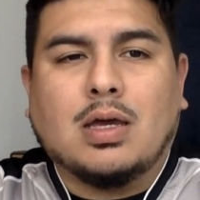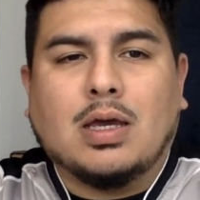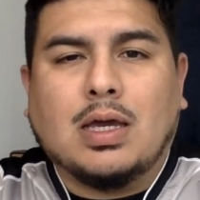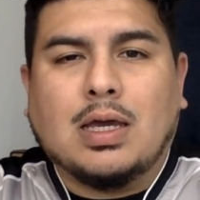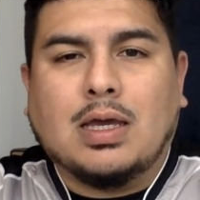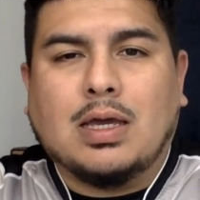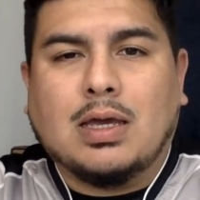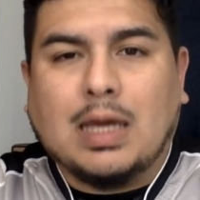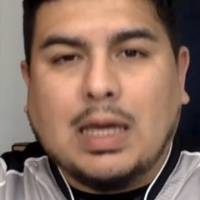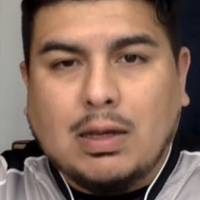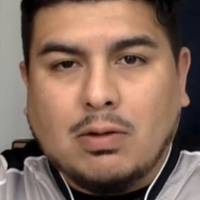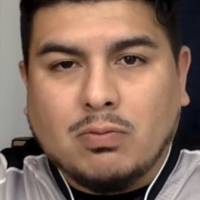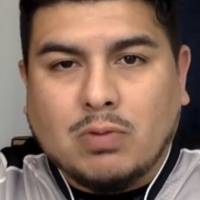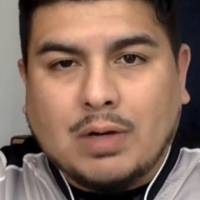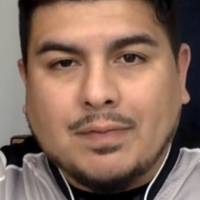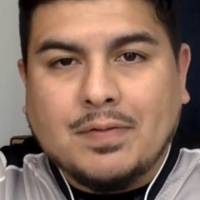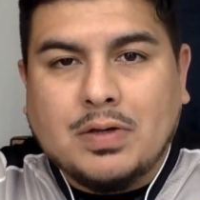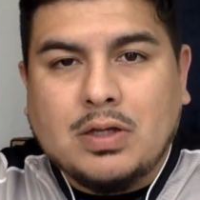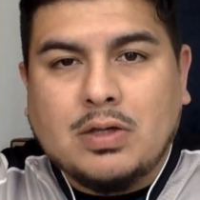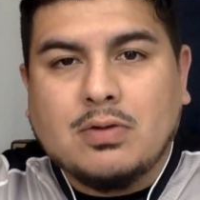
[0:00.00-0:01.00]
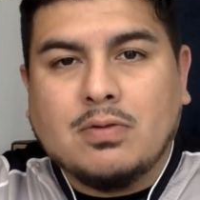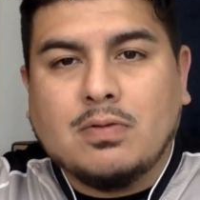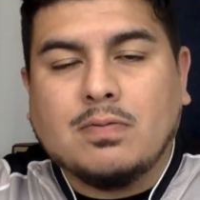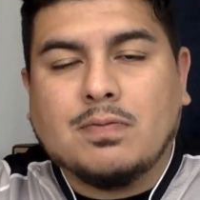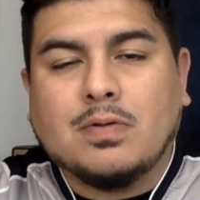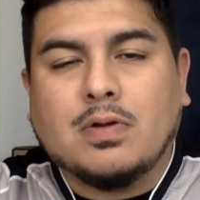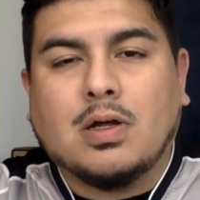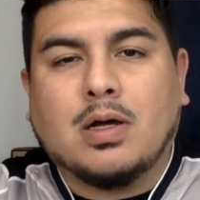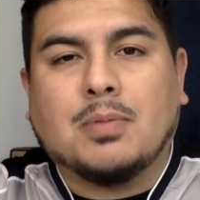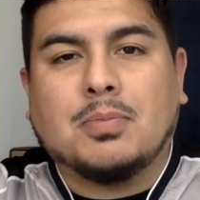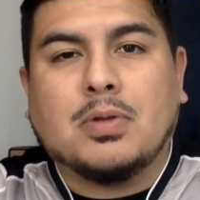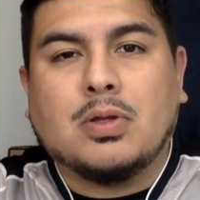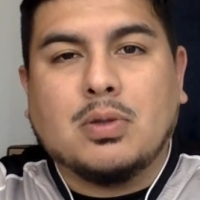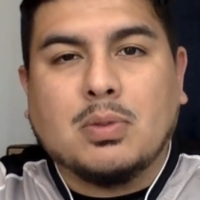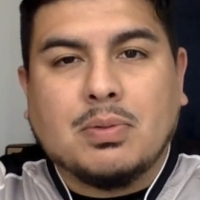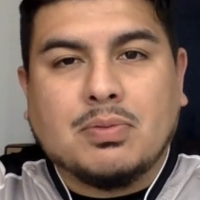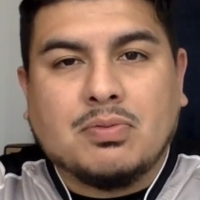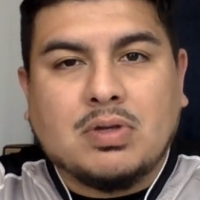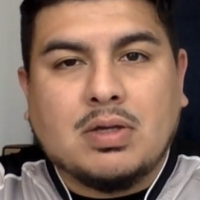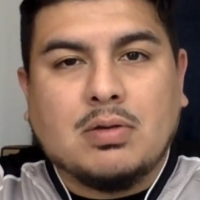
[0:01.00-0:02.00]
in gate revenue for the
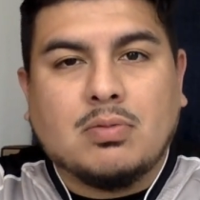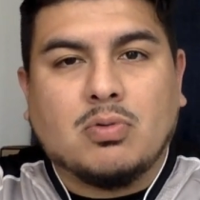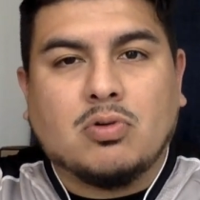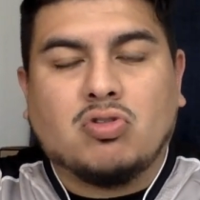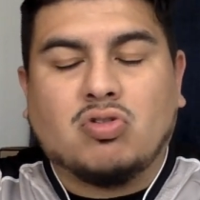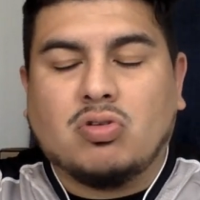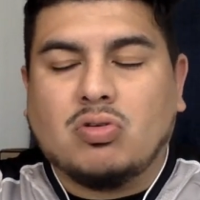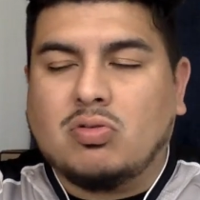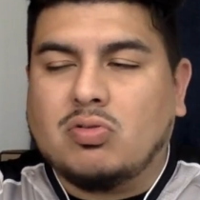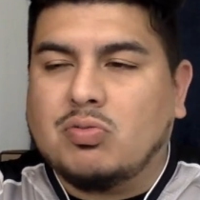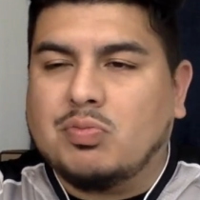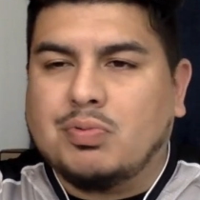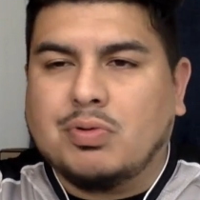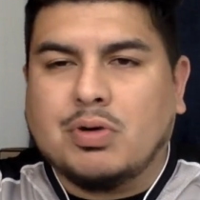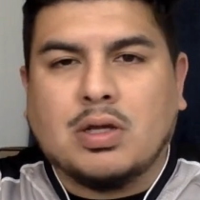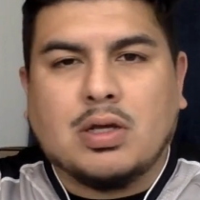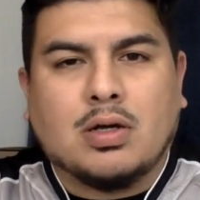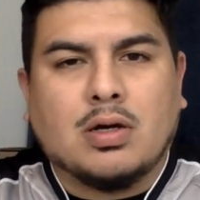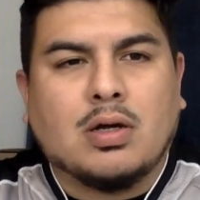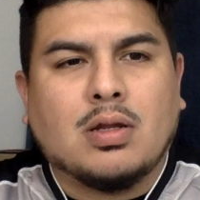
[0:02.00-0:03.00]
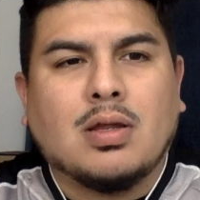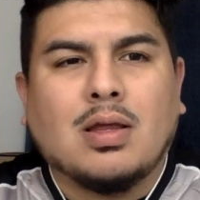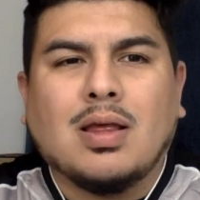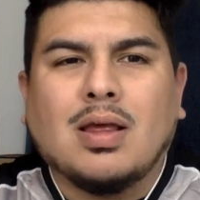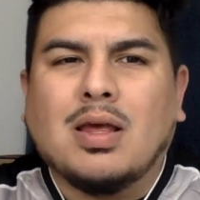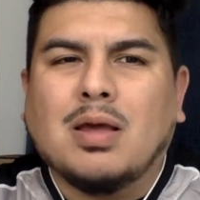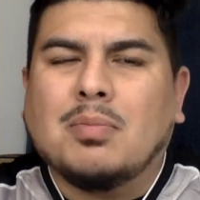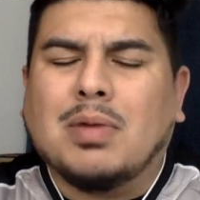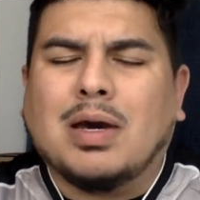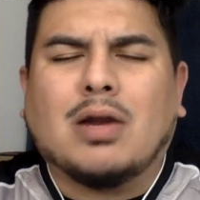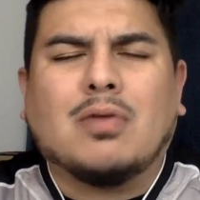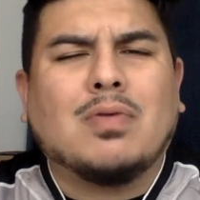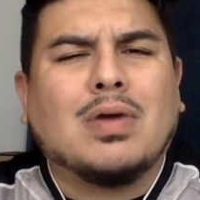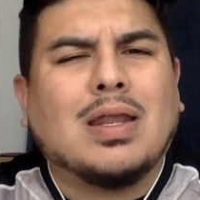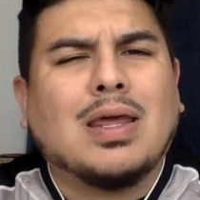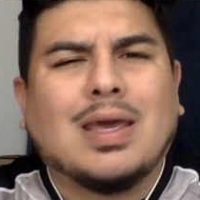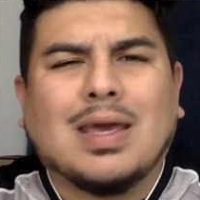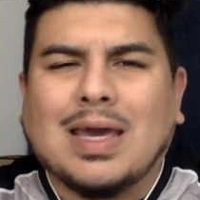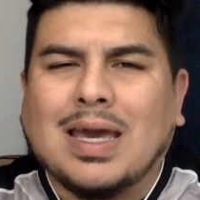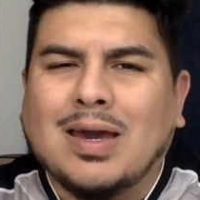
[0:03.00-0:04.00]
UFC, which is pretty good, but I don't
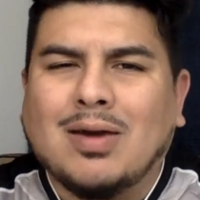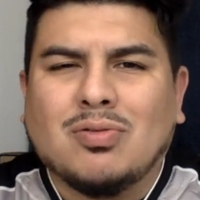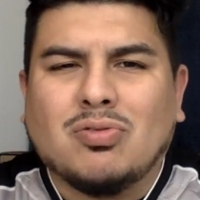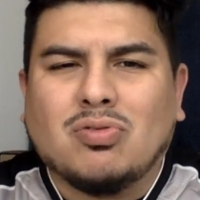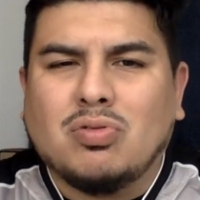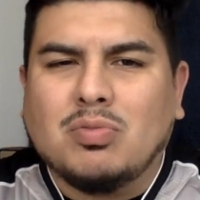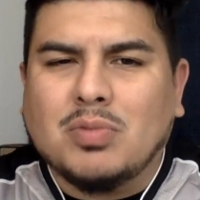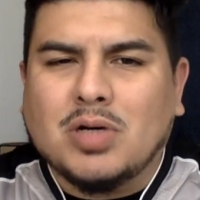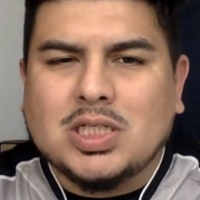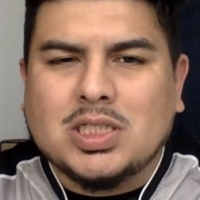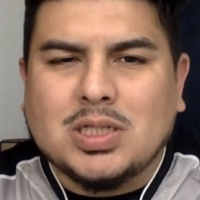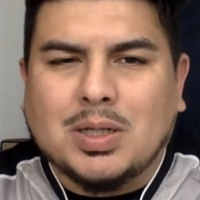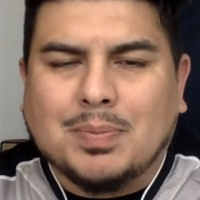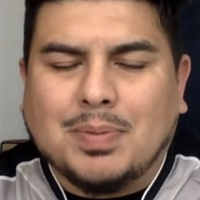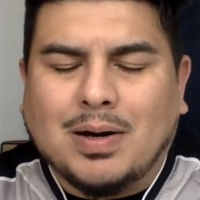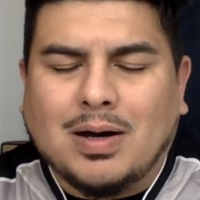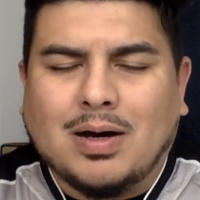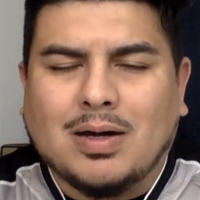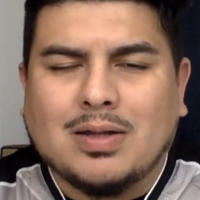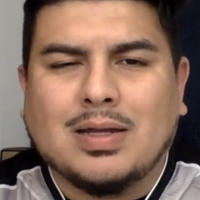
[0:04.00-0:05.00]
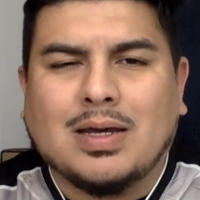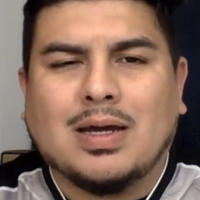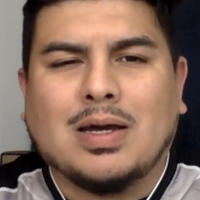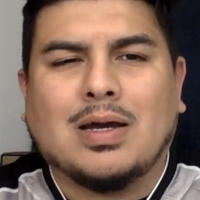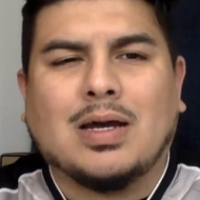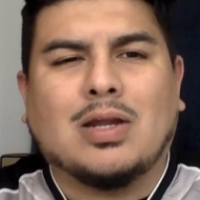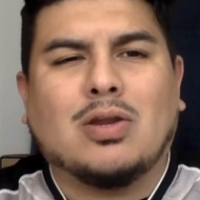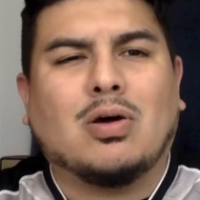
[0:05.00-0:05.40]
really count too much upon that.